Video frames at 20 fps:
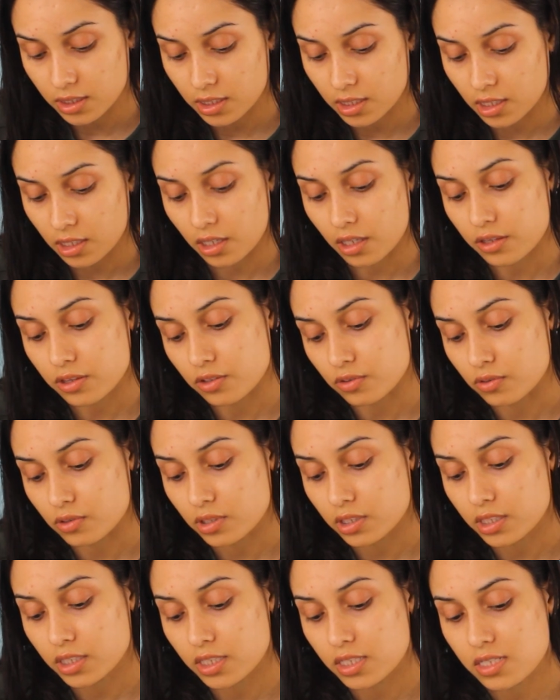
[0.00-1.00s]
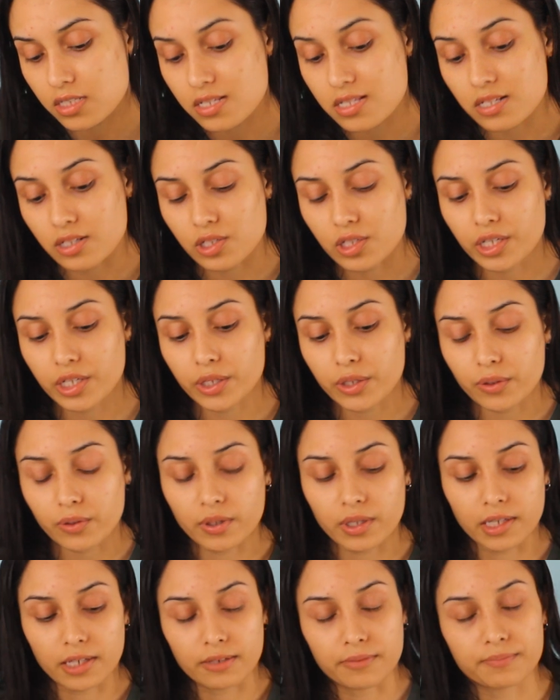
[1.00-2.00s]
the authorities are like,
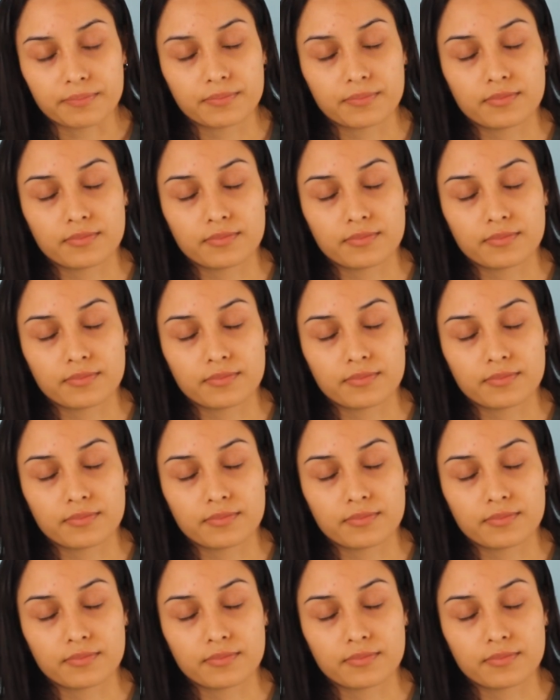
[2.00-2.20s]
okay,